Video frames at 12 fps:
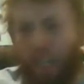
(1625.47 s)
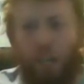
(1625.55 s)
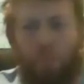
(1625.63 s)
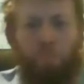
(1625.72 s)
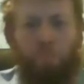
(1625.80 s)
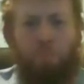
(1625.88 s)

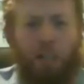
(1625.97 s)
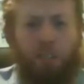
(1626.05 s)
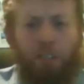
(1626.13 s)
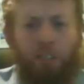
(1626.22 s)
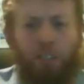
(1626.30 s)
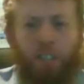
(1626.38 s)
that
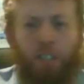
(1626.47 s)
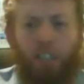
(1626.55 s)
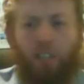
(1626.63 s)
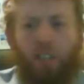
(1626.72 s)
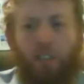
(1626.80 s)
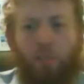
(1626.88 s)
Belgian
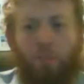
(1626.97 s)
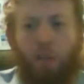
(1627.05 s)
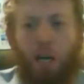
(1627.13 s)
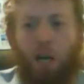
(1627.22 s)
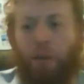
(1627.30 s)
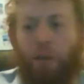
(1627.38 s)
style
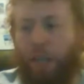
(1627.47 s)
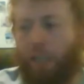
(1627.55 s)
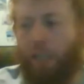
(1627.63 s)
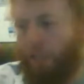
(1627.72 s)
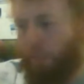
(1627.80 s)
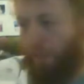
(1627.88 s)
brown ale